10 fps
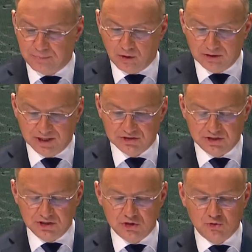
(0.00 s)
Poland
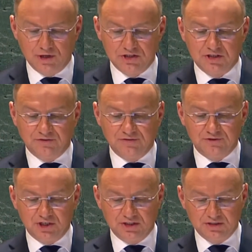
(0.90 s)
in
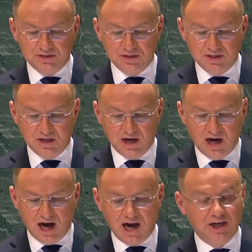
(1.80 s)
2015,
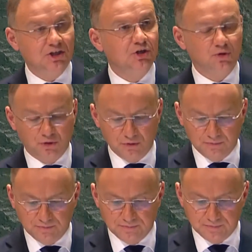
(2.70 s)
I knew
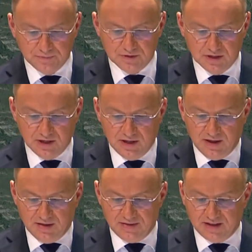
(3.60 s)

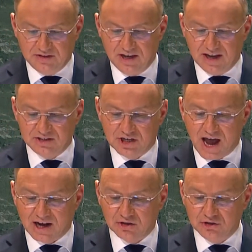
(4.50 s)
that the
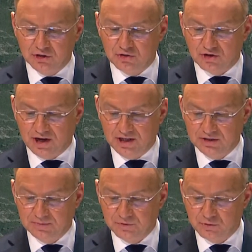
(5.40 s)
attack on
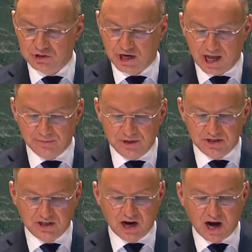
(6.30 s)
Ukraine, which had been
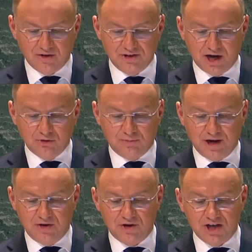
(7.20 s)
carried out by
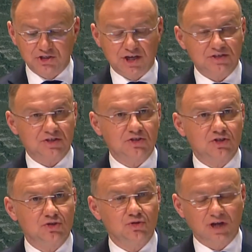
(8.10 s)
Russia since
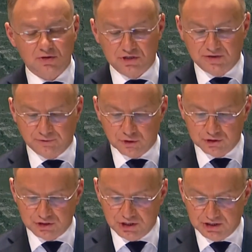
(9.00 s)

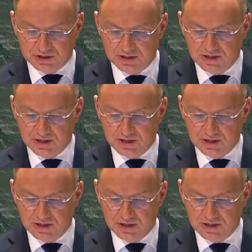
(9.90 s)
2014,